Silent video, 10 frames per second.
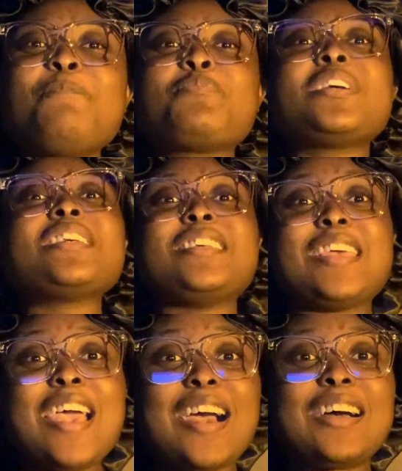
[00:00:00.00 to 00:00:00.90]
But
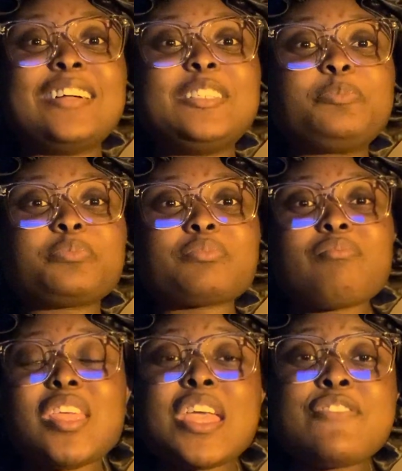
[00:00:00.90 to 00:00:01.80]
yeah,
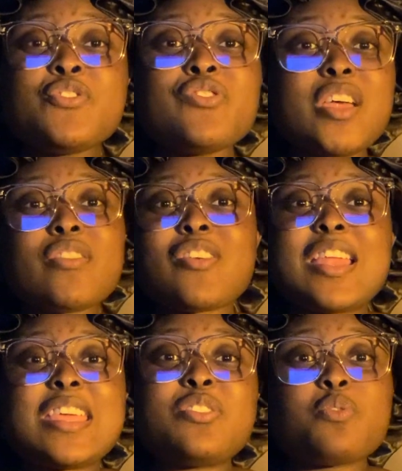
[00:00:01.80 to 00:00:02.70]
if you've never read
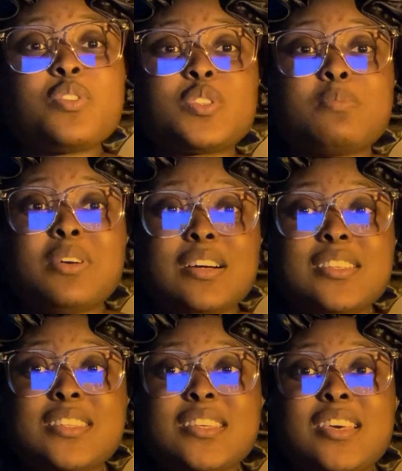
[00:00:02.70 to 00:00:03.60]
either of those
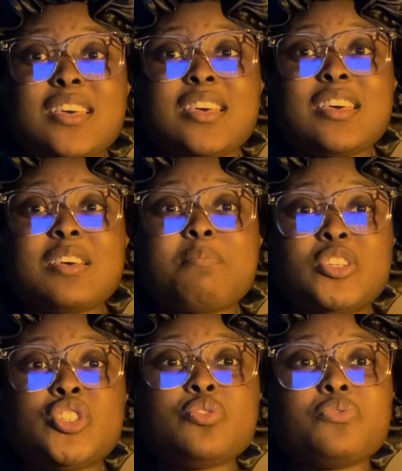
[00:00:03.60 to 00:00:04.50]
books,
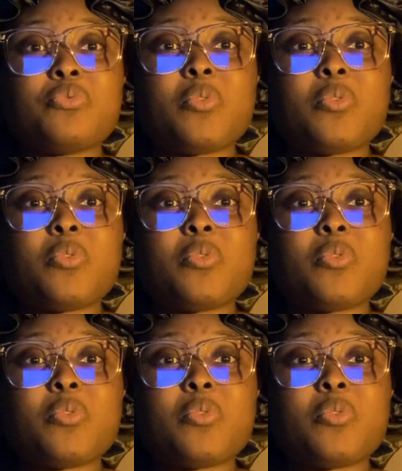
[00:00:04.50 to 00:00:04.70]
but you've